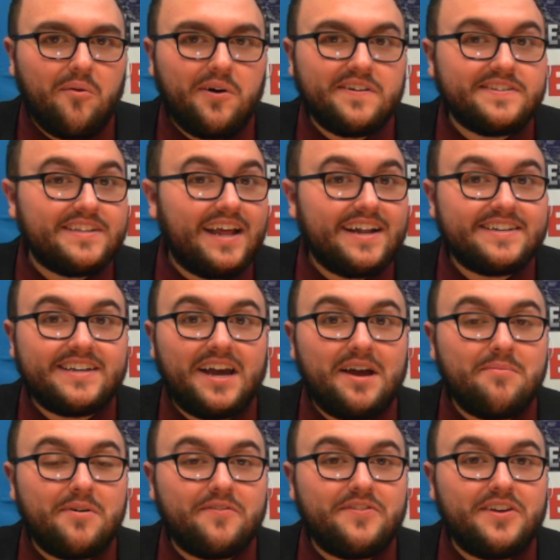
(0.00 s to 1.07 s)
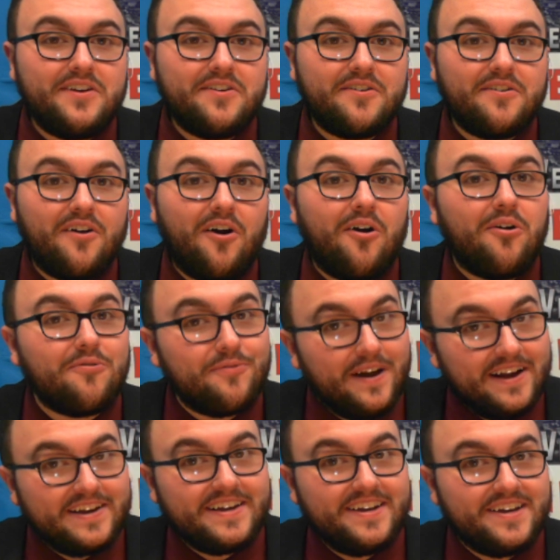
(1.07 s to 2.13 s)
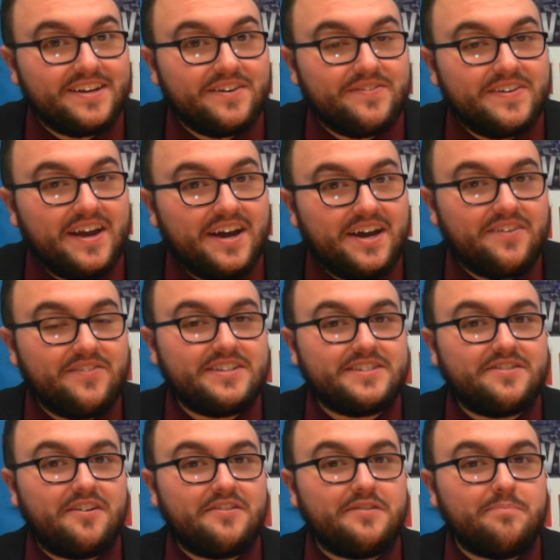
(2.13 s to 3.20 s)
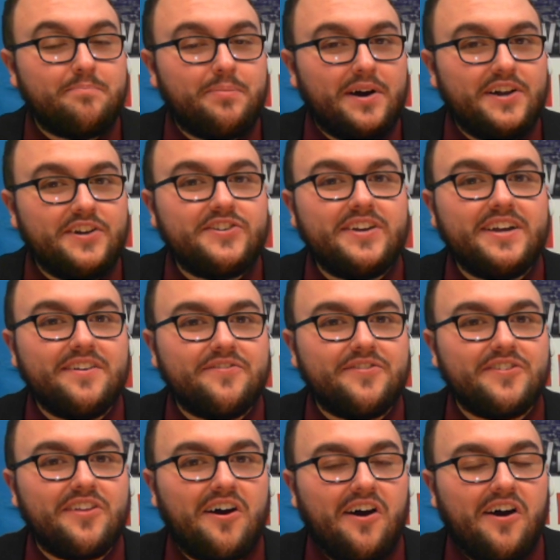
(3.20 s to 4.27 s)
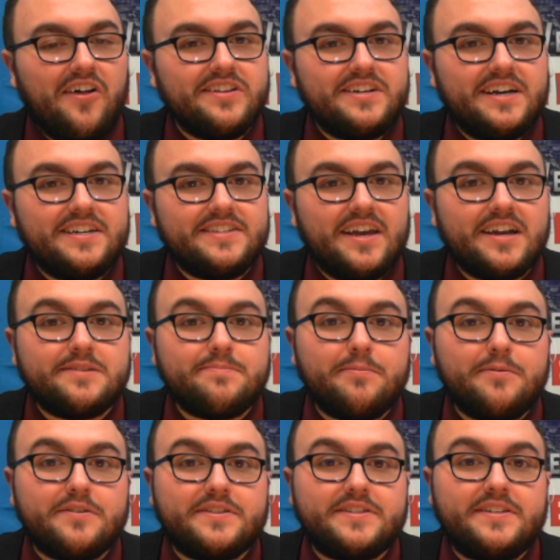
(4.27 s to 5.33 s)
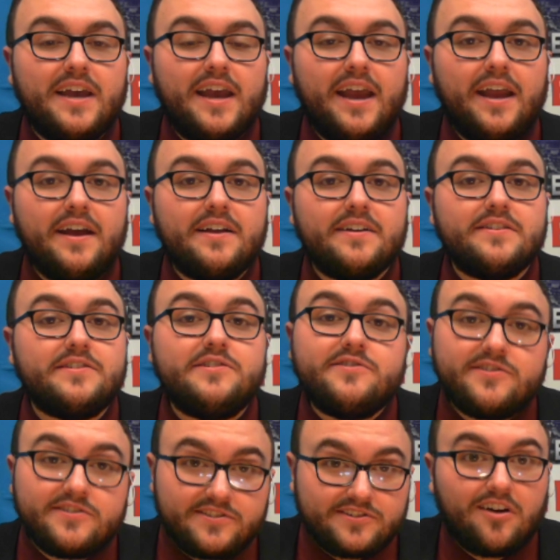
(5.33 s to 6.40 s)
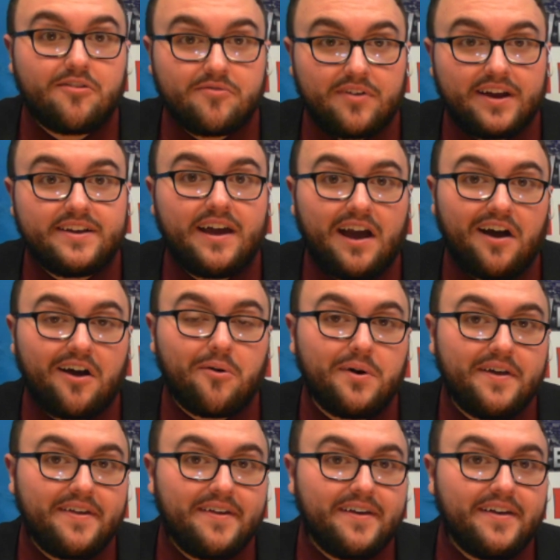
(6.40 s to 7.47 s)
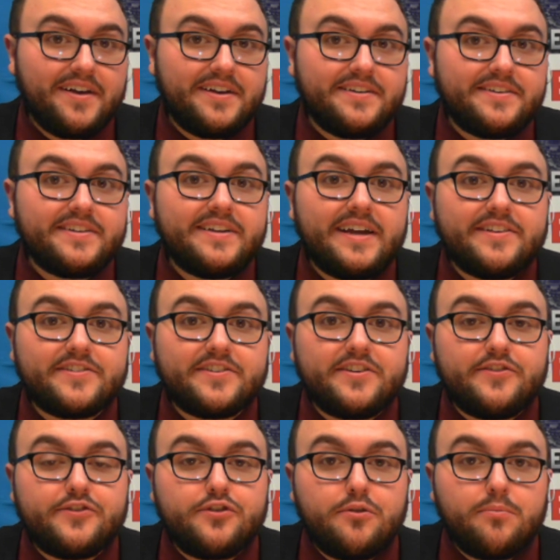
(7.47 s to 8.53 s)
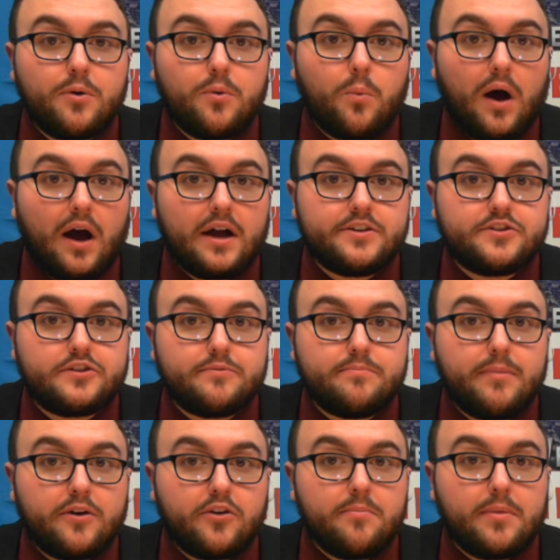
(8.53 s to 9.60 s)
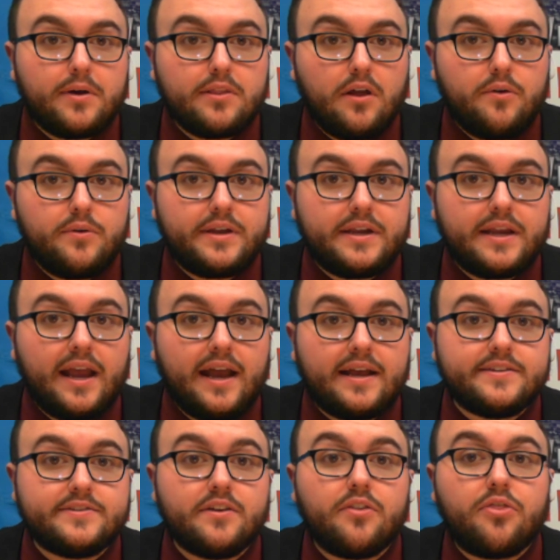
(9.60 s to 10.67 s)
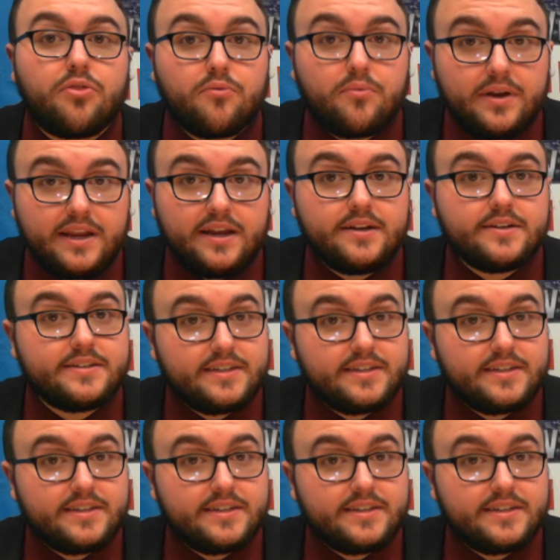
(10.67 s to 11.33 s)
Well, it's that time of year already, and if you haven't started budgeting for the holidays, experts say you should start right now. In today's Consumer Watch, Mary Maloney has three